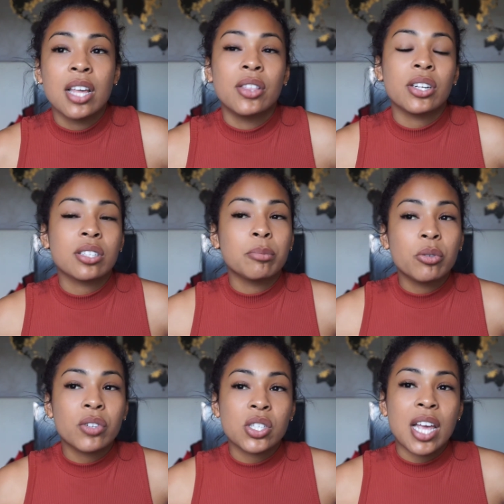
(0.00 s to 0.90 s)
there's
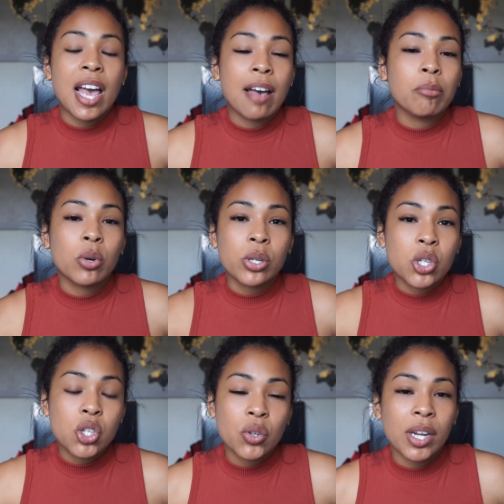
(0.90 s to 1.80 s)
movers that have more
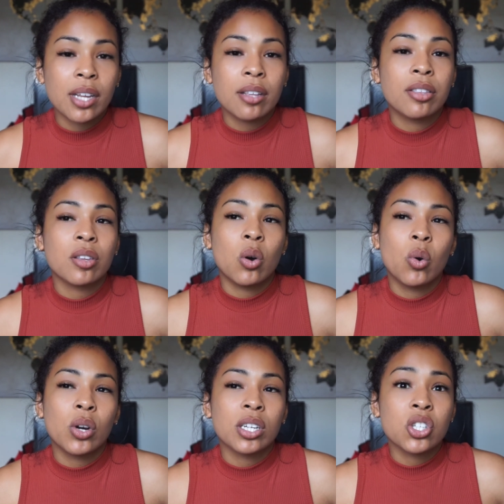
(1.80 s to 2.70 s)
strength
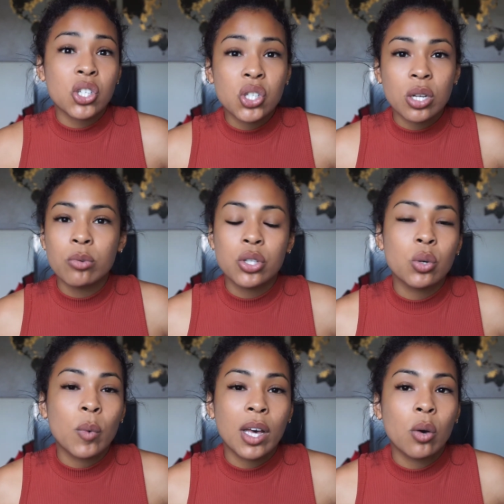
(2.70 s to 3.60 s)
or just don't do
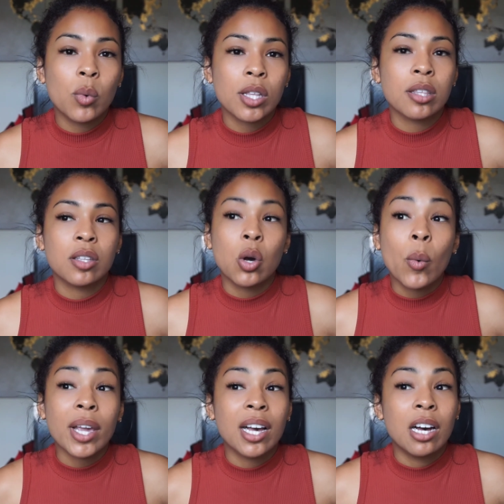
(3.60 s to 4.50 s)
well with
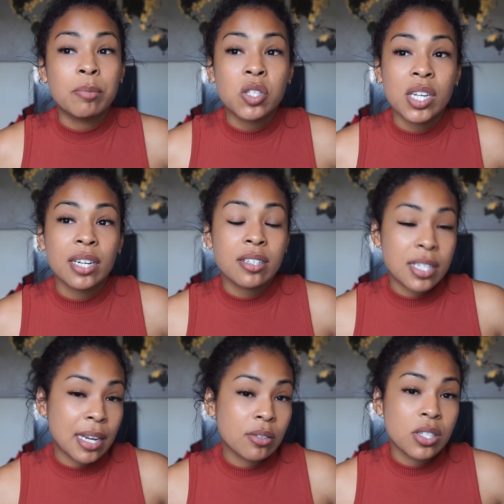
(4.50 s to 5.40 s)
going upstairs
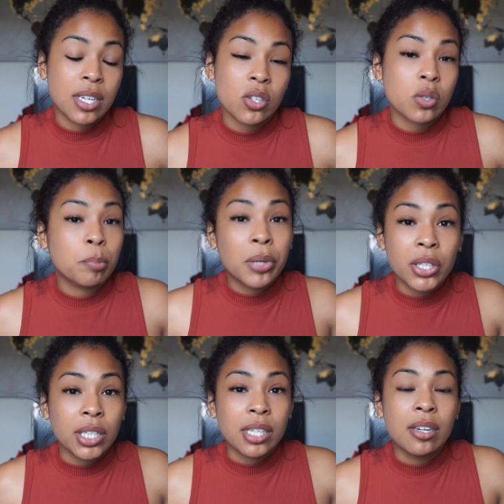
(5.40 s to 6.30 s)
downstairs
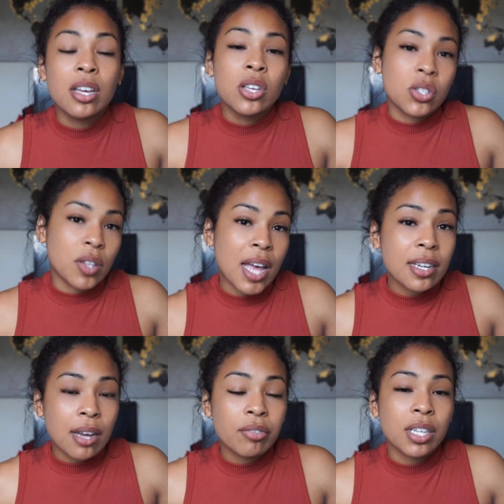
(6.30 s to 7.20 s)
period so that
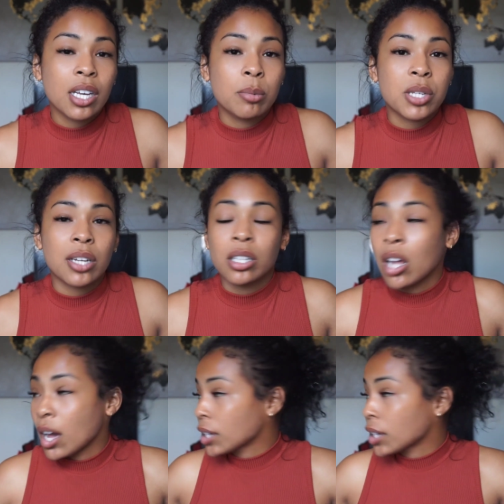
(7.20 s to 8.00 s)
definitely helped out a lot